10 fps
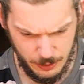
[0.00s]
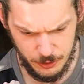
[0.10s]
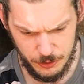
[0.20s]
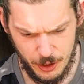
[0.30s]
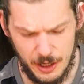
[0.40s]

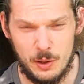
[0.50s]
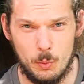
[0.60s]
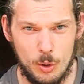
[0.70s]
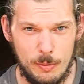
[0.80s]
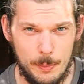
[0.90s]

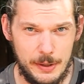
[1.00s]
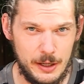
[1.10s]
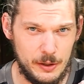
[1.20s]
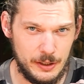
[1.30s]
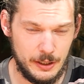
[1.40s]
starting warm up
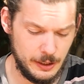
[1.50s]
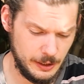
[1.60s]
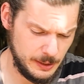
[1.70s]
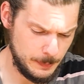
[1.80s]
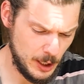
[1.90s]
here
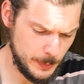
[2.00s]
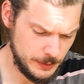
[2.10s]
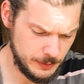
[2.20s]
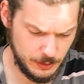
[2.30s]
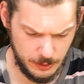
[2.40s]
in
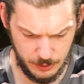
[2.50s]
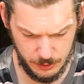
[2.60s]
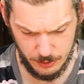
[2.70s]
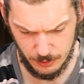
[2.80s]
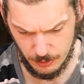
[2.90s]
Melbourne.
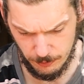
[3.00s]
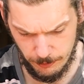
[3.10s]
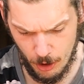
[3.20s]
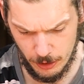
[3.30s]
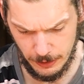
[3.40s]

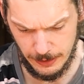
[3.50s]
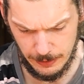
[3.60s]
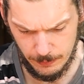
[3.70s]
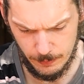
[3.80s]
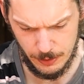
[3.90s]

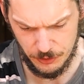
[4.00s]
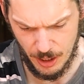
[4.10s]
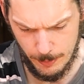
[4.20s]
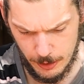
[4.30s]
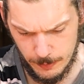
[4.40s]
Finally, a
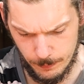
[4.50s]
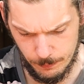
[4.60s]
summer